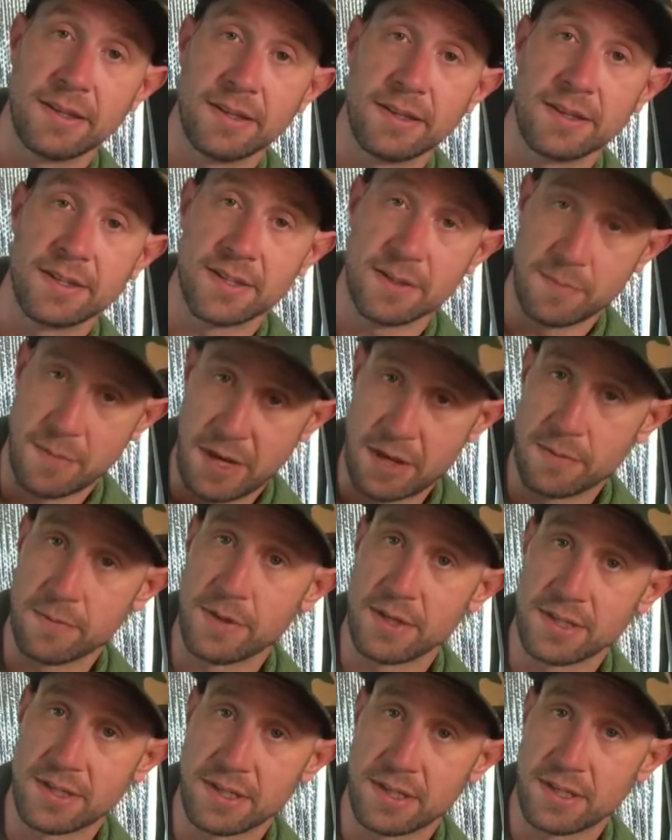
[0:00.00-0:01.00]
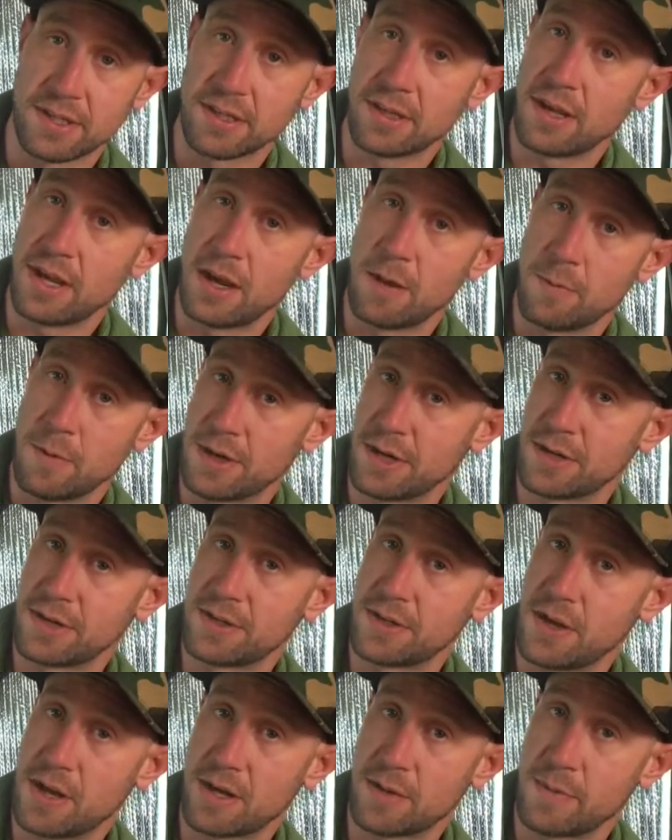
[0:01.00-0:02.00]
is the main reason I wanted to
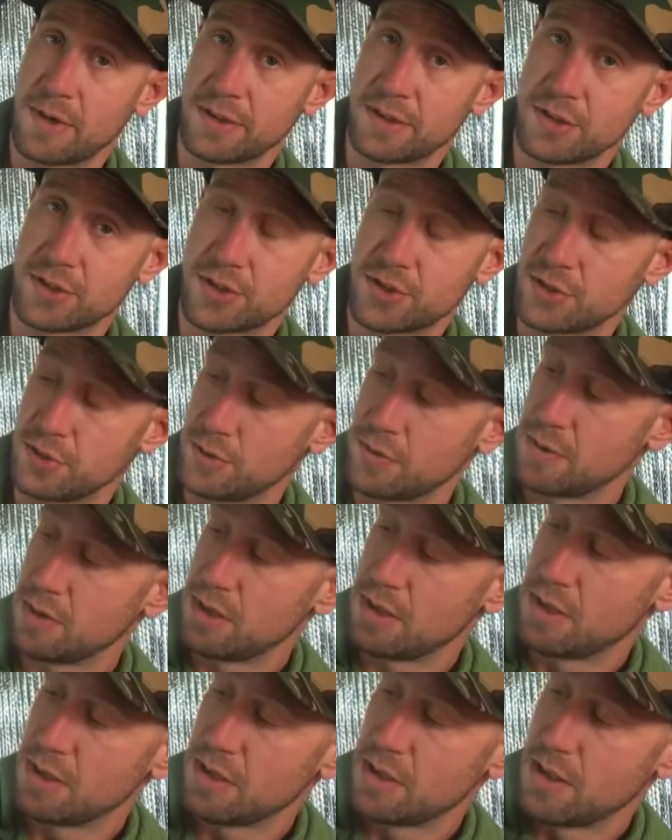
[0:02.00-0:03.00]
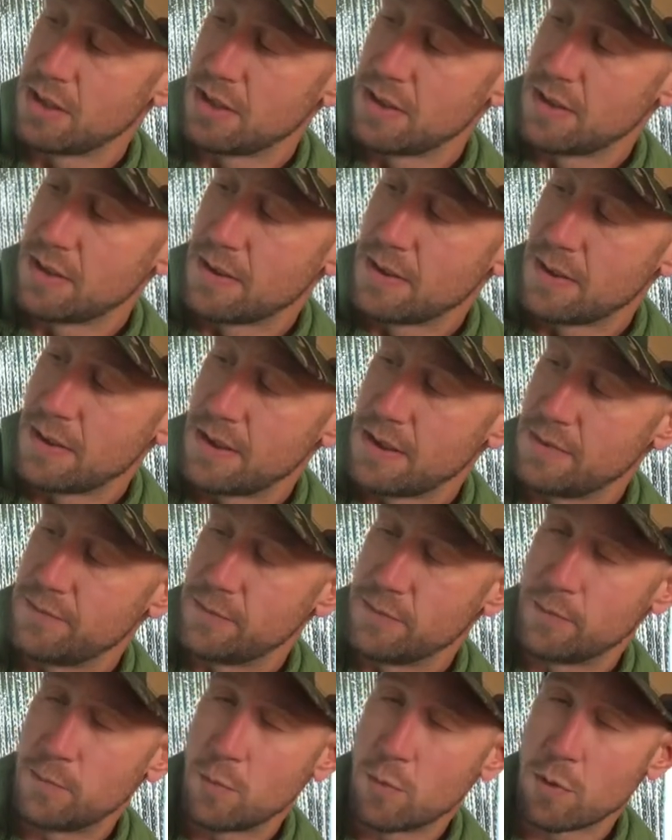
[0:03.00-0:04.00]
talk about this shoe. If
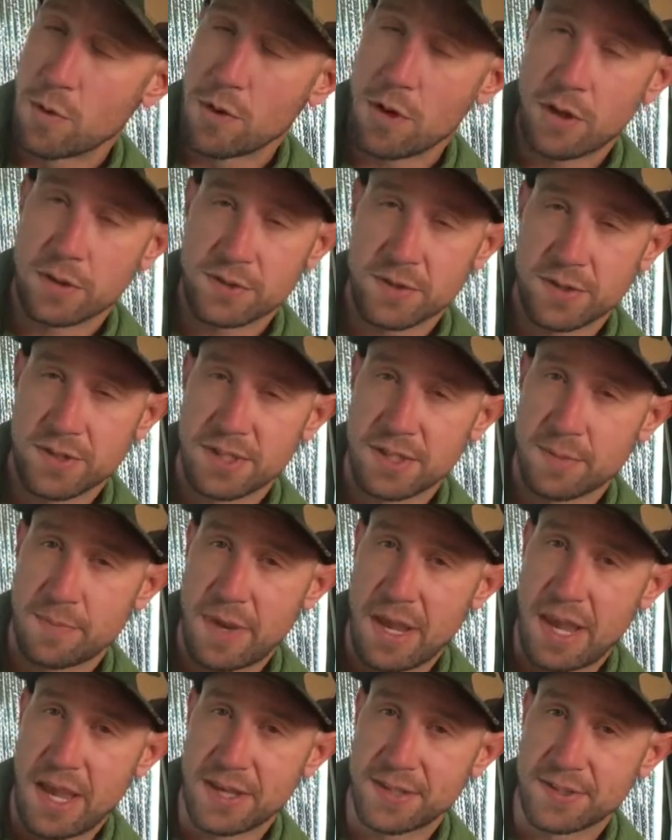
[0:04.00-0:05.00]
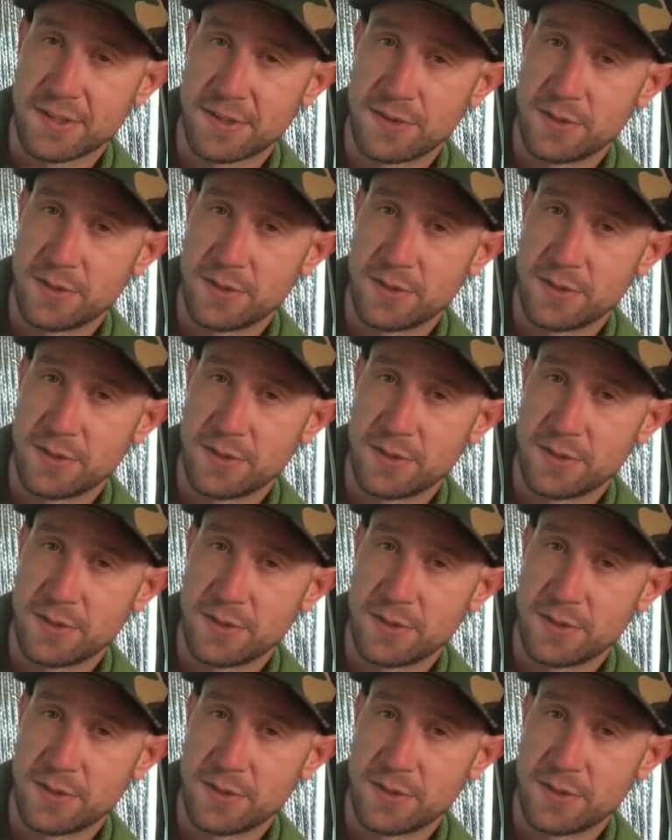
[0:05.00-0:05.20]
you've worn Altras in the past, the